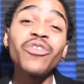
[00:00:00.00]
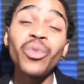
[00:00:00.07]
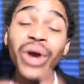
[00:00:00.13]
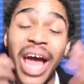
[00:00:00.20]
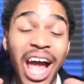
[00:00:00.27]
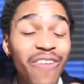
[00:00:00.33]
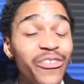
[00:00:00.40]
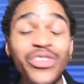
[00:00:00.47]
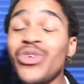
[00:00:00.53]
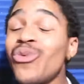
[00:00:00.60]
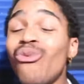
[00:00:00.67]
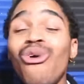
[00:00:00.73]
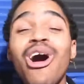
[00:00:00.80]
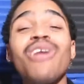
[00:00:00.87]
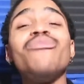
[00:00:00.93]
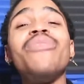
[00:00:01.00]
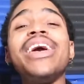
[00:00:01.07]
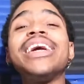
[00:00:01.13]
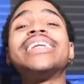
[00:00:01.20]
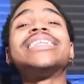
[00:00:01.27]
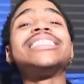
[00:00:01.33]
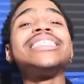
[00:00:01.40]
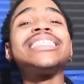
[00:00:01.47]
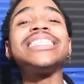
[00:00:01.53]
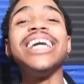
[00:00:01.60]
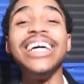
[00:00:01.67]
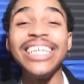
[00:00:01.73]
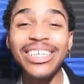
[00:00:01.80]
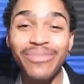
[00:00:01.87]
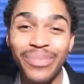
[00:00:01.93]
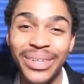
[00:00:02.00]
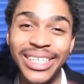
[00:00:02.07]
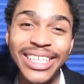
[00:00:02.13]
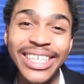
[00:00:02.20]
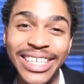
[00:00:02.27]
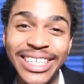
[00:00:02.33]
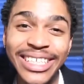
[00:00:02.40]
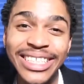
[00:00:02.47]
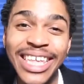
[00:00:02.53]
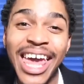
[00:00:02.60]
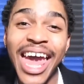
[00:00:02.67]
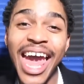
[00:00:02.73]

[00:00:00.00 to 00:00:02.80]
Whatever you want, make it a study, please.